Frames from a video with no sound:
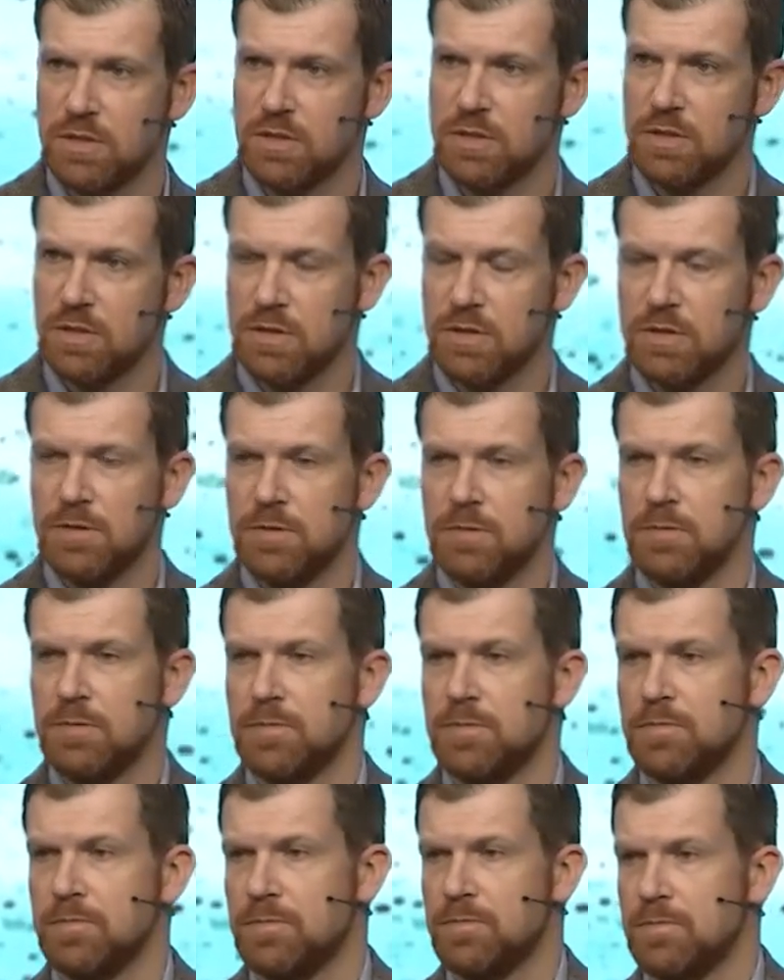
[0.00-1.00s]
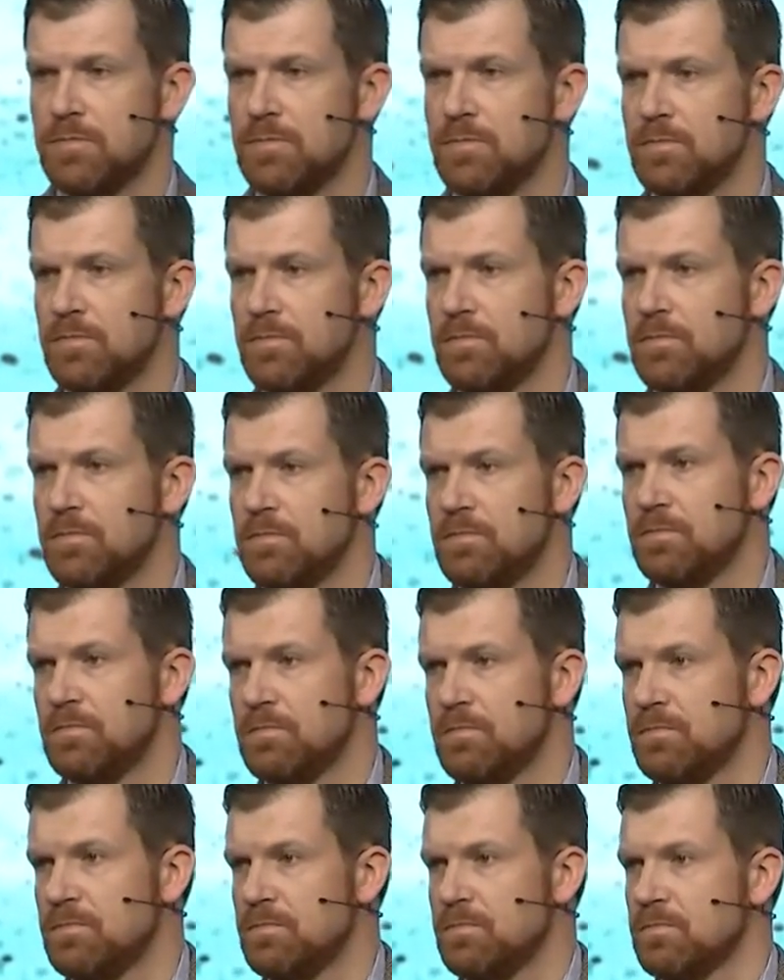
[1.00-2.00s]

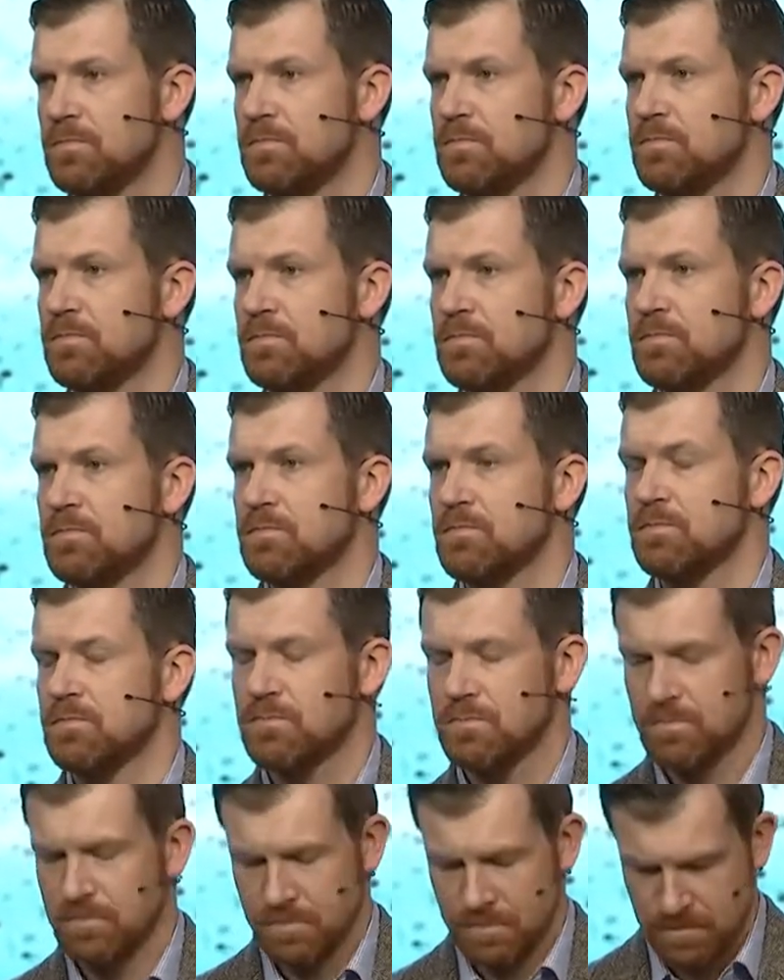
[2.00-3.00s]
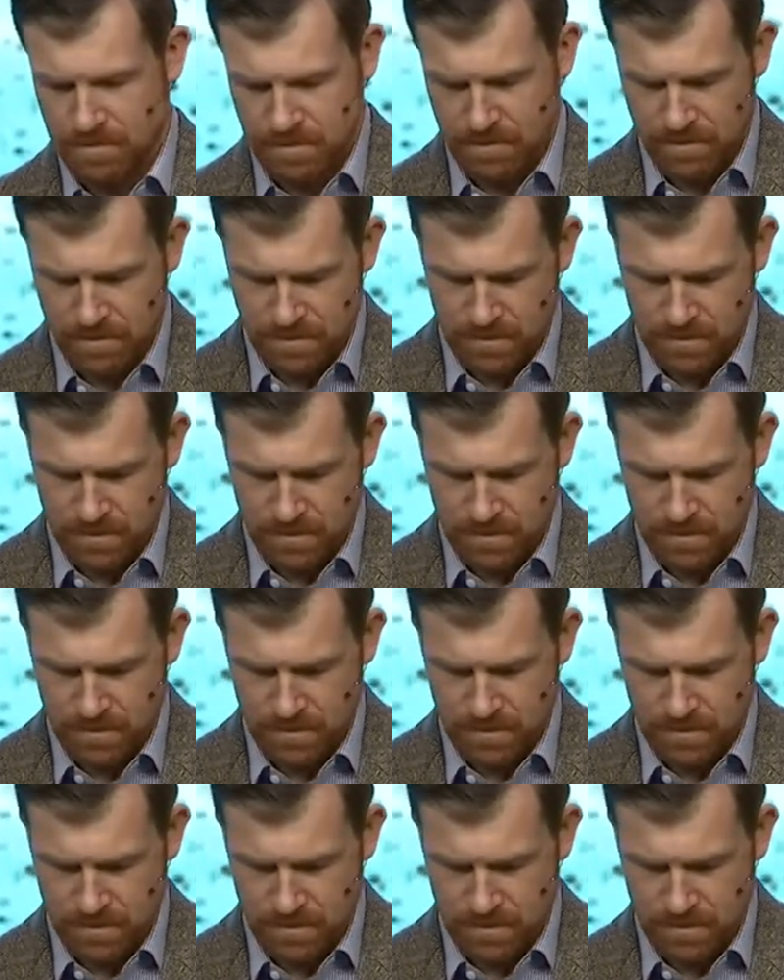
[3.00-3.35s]
Nobody speaks.